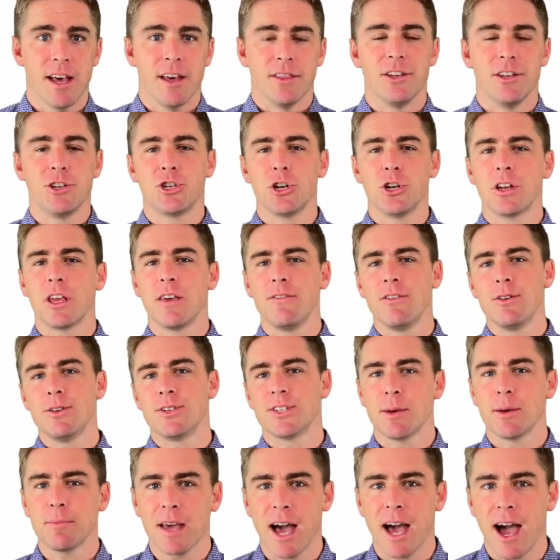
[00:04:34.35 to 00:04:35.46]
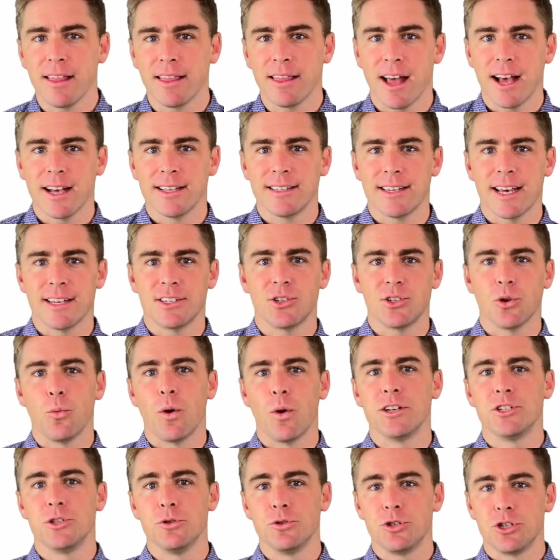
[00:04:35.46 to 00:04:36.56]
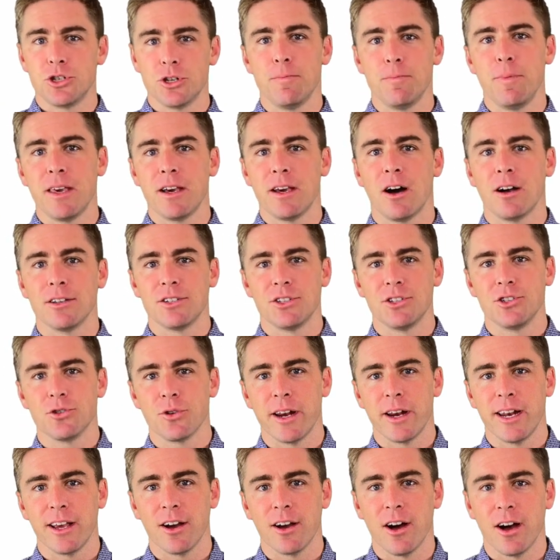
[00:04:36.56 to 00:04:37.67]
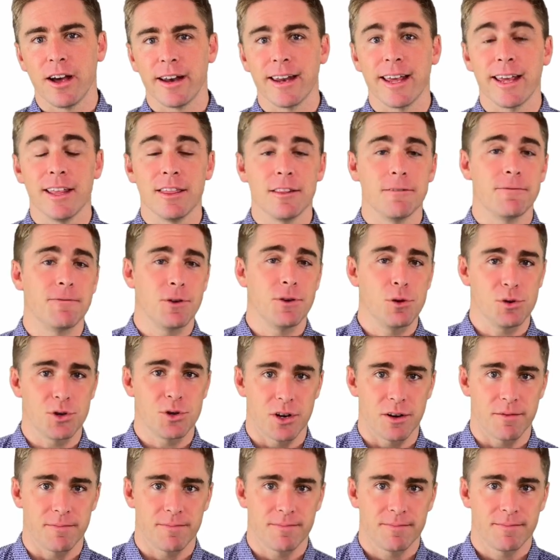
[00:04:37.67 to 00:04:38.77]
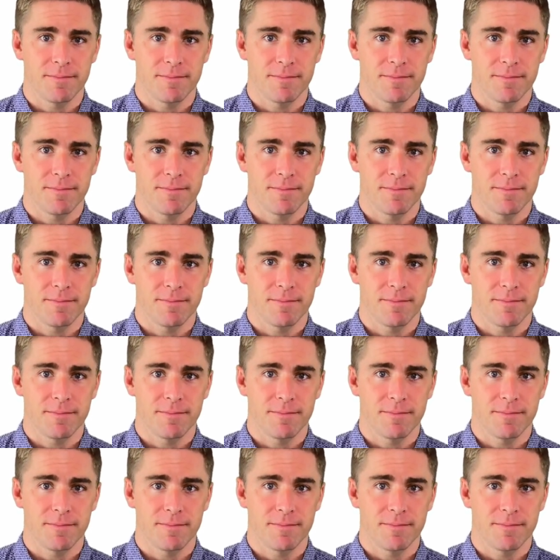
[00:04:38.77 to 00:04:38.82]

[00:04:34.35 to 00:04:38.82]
This should give you some guidelines as to what you should be concentrating on in the future.